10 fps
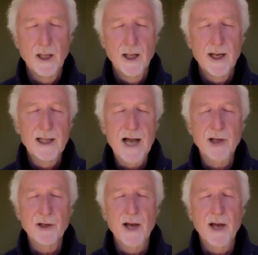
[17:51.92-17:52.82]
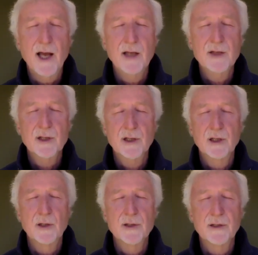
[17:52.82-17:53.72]
Allow your eyes to
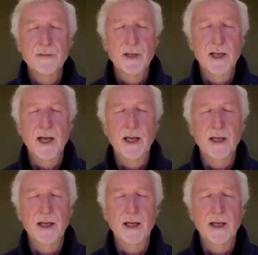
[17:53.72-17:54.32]
close if you'd like.